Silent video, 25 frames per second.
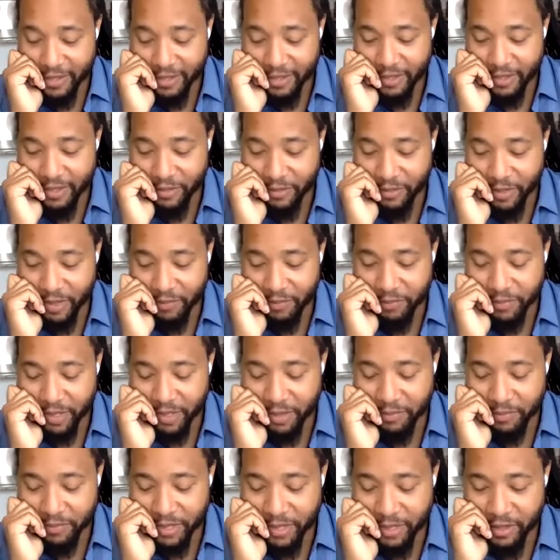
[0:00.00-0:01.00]
Um, I'm
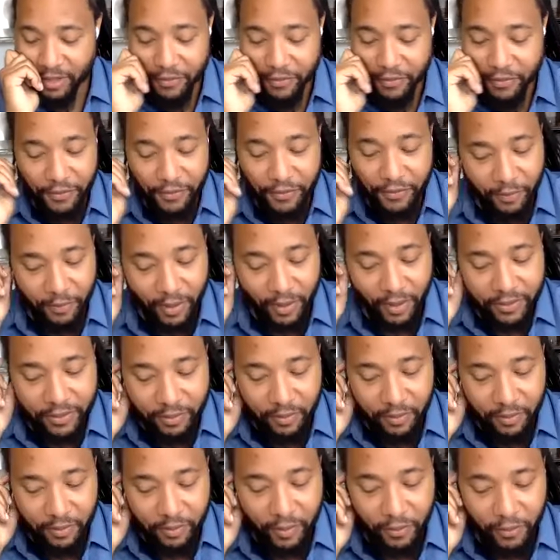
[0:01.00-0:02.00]
I'm kind of thinking about some
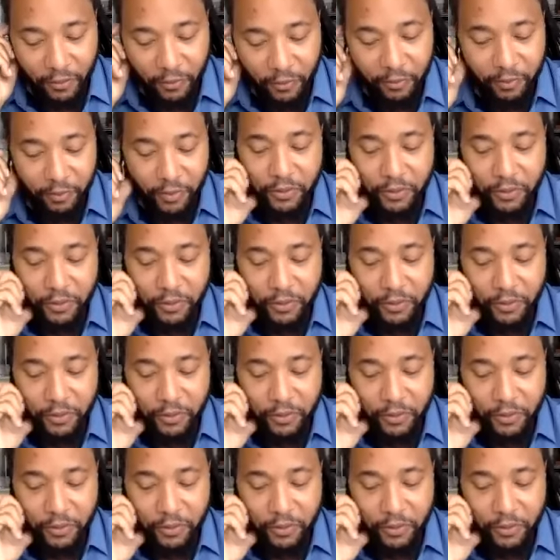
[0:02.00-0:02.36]
of my own